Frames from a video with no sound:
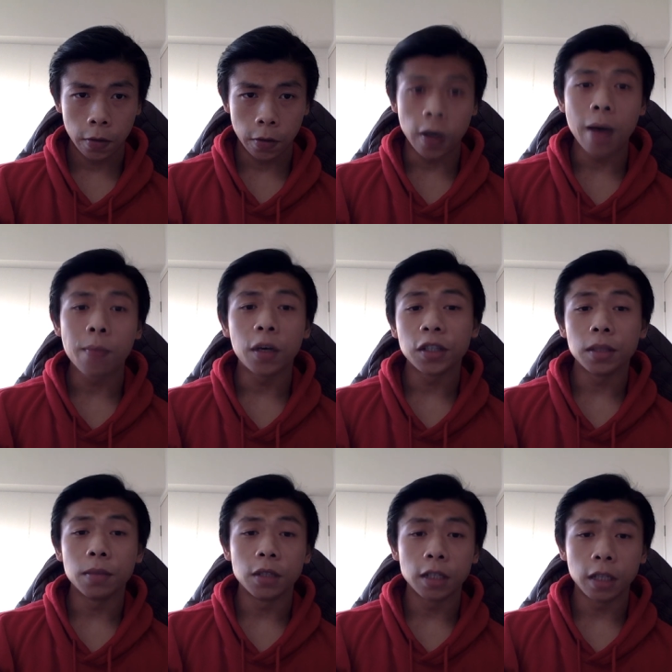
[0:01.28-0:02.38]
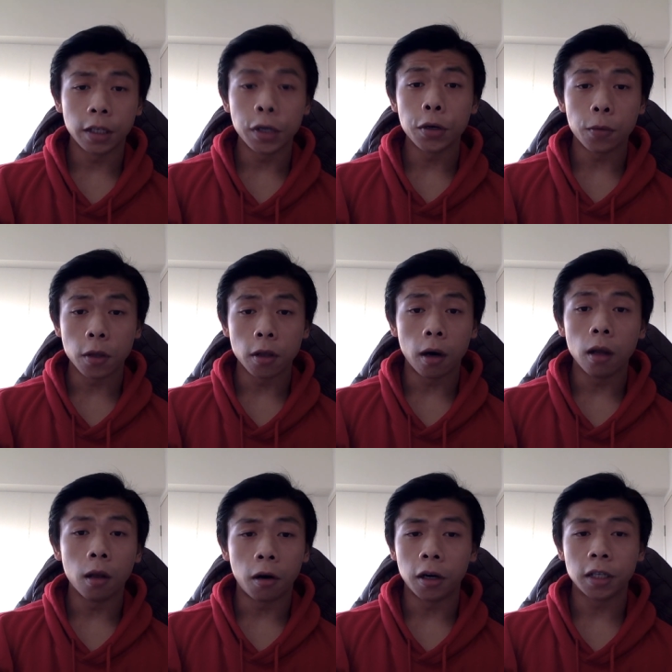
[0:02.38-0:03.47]
Thy bosom is endeared with
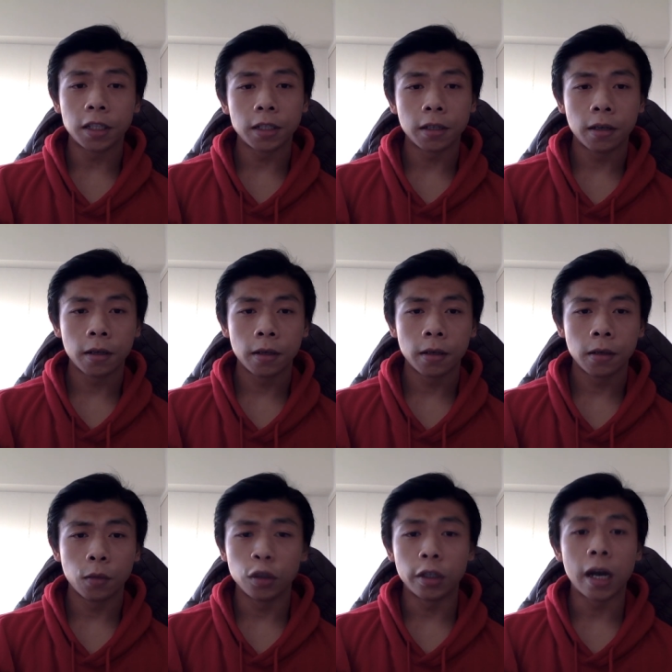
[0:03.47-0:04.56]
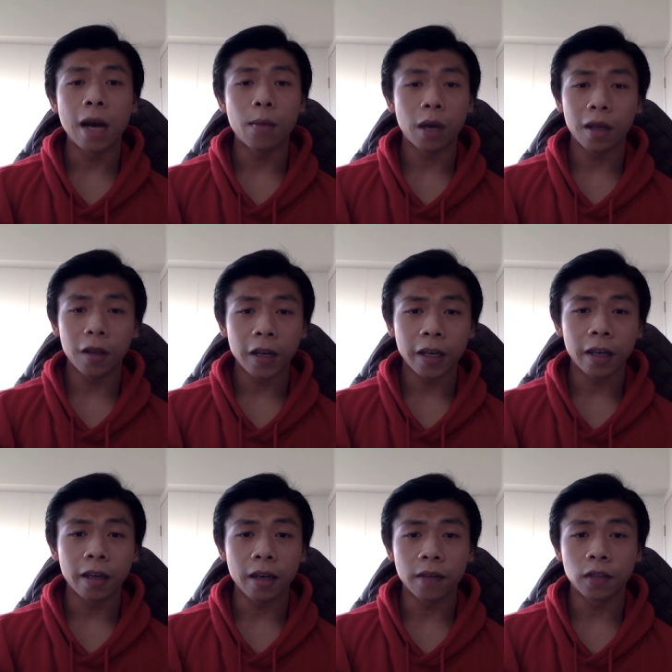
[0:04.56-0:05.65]
all hearts, Which I by
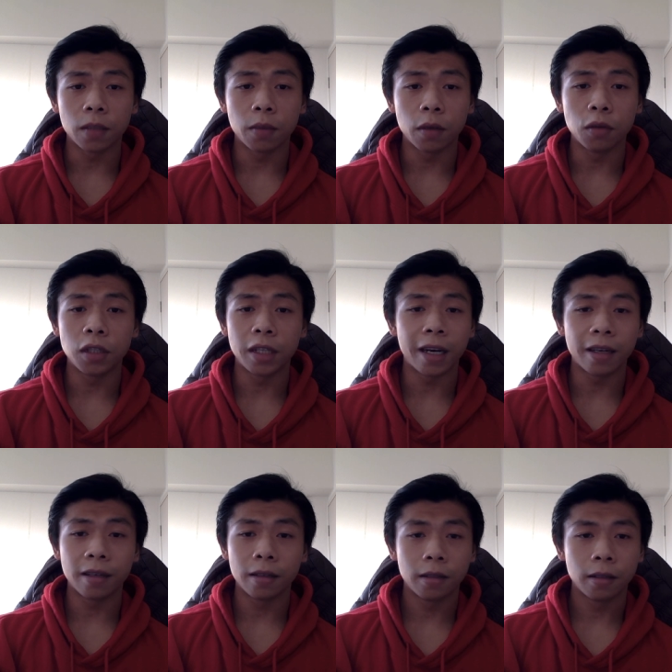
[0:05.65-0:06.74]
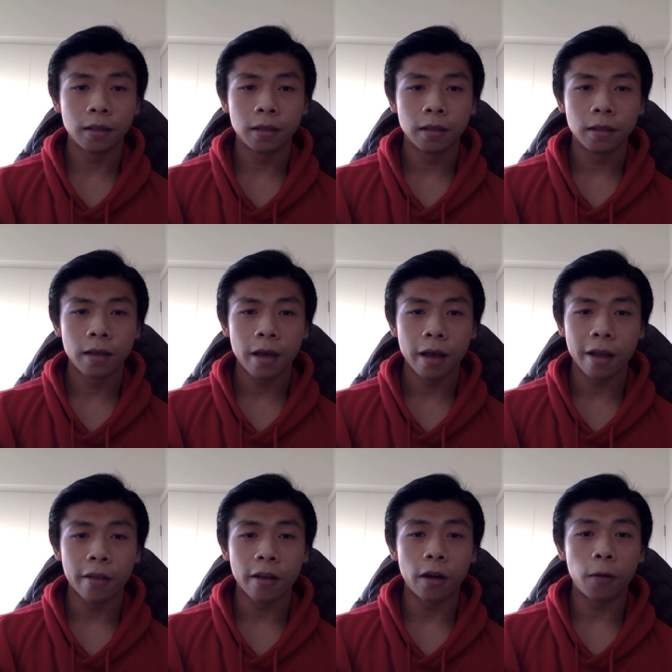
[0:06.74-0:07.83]
liking have supposed dead;
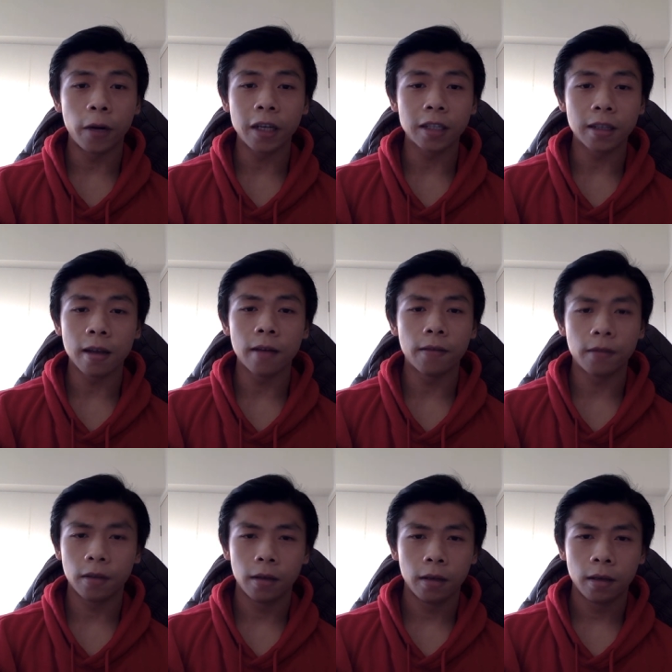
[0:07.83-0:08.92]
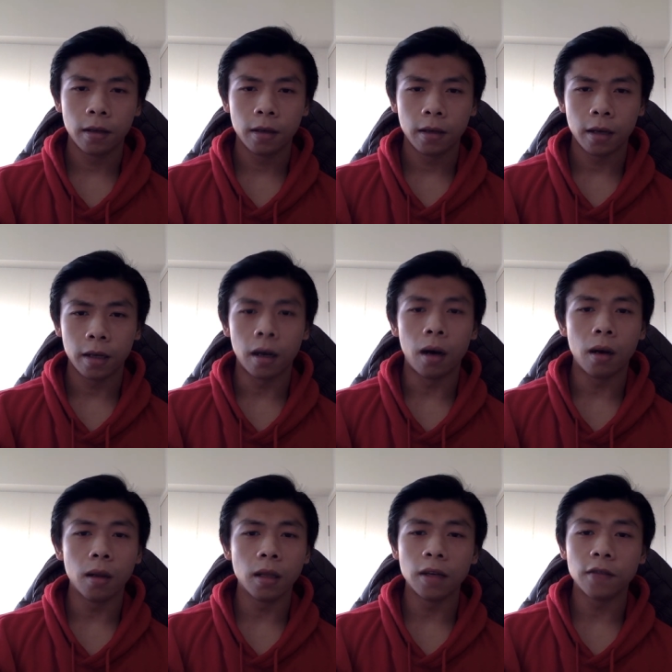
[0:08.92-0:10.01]
And there reigns love, and
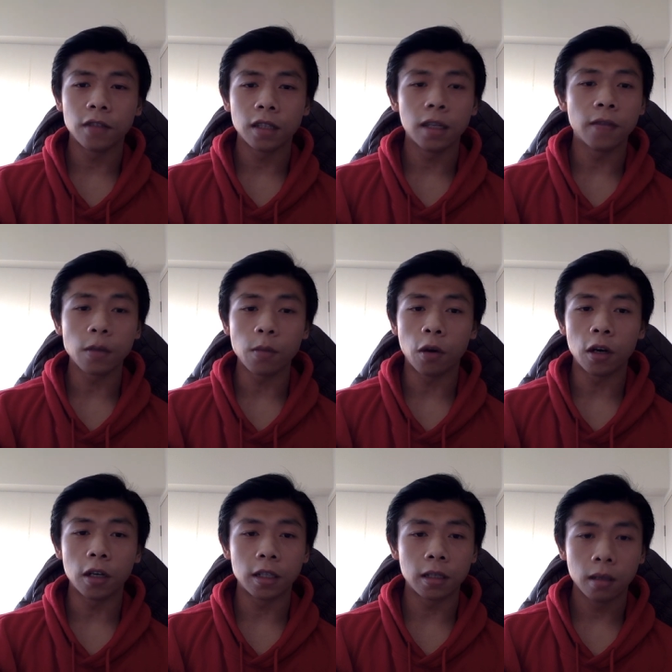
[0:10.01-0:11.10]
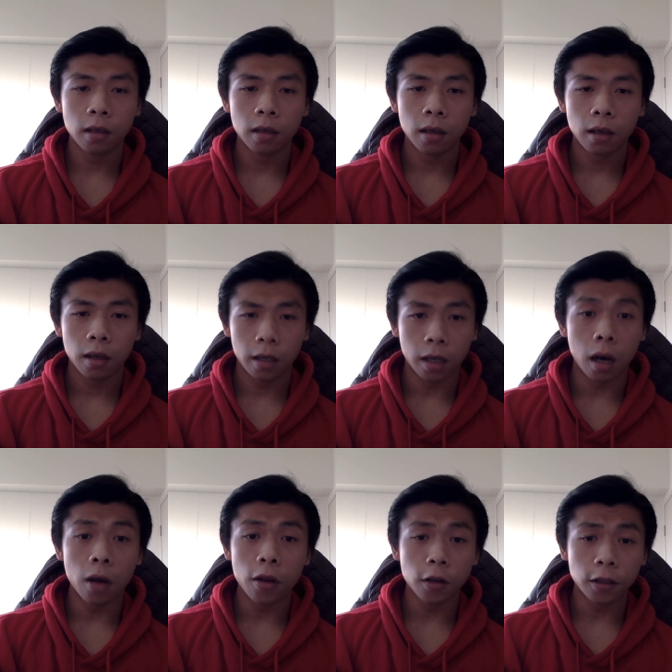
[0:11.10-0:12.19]
all love's loving parts, And
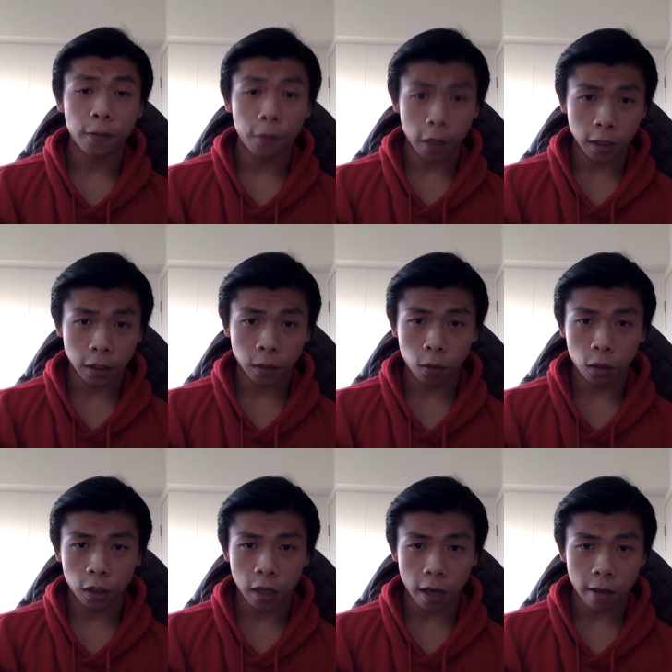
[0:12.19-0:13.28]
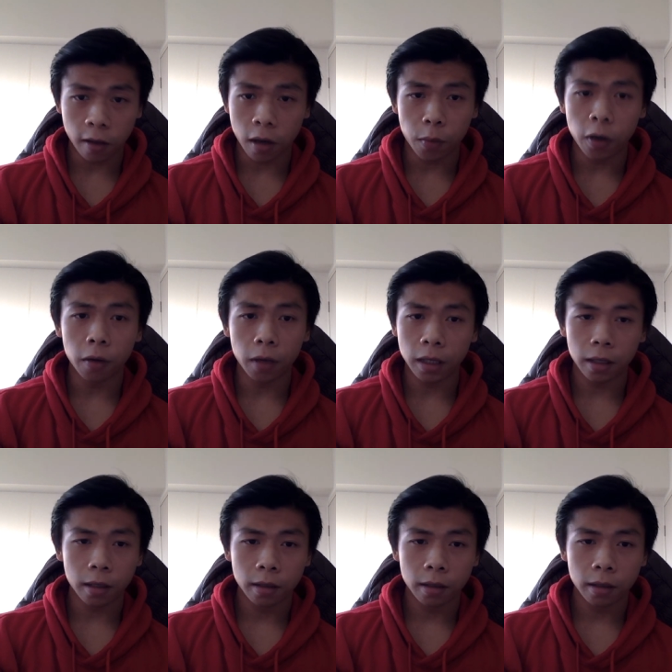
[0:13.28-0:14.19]
all those friends which I thought buried.